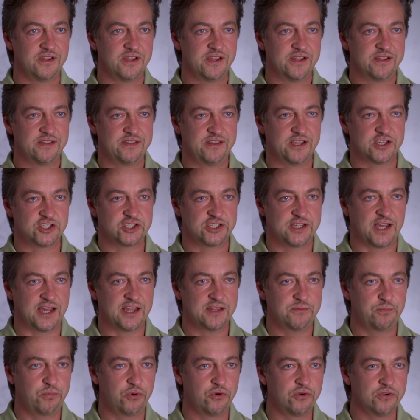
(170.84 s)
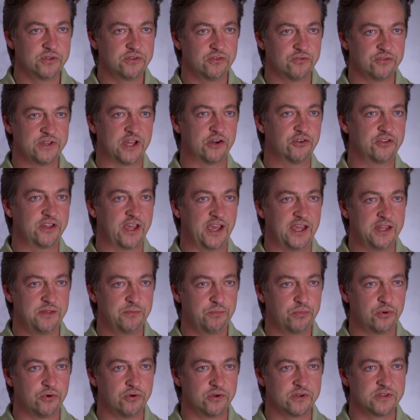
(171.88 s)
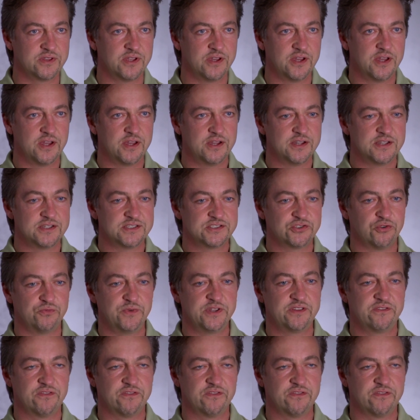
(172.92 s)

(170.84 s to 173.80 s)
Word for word: the starting point and the end point. He isn't